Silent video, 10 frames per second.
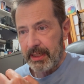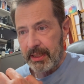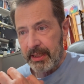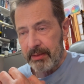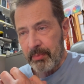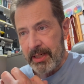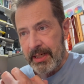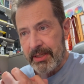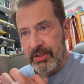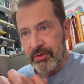And my
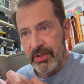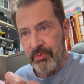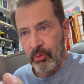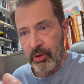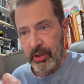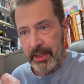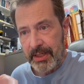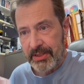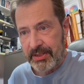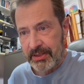answer is more or
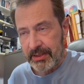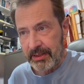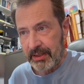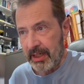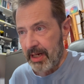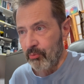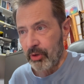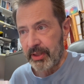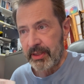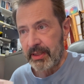less, I'm one
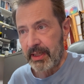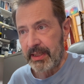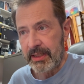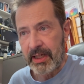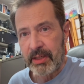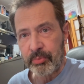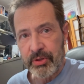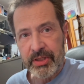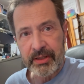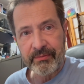of the
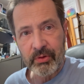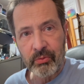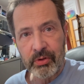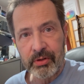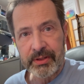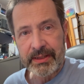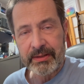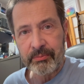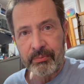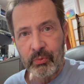99% of the world that
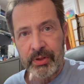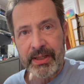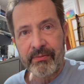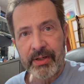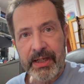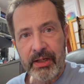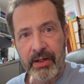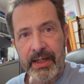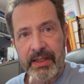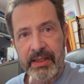will never hear
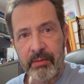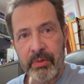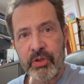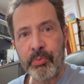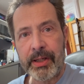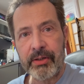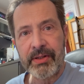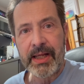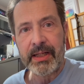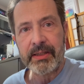anything much better
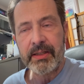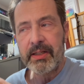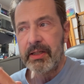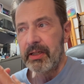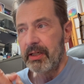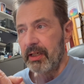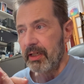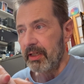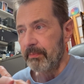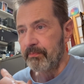than
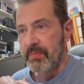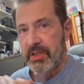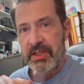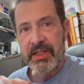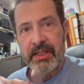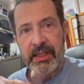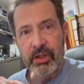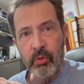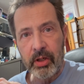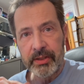CD
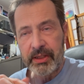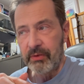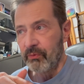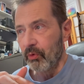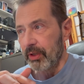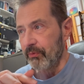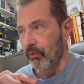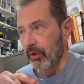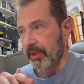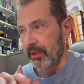quality
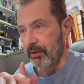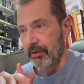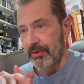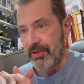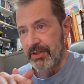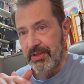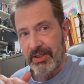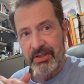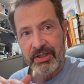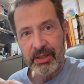44 kilohertz
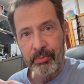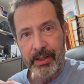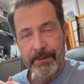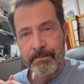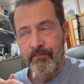16-bit.